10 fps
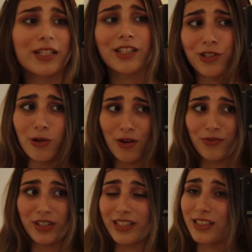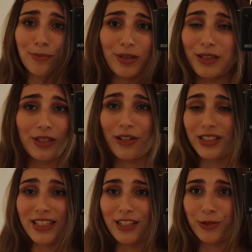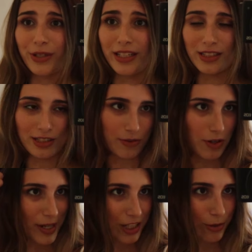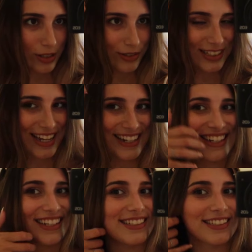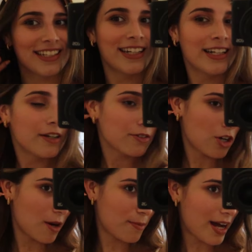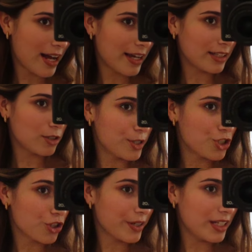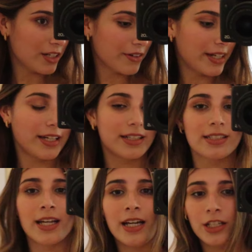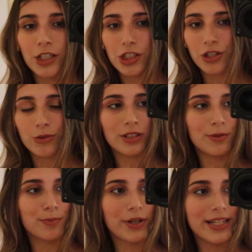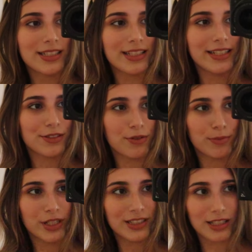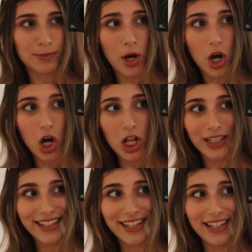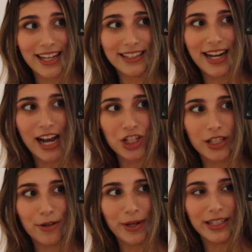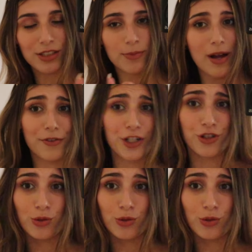because no outfit is complete without accessories. So I've got my cute little sunnies. Got my Mejuri earrings. This cute little bracelet is from Princess Polly. And then actually that ring is from Evry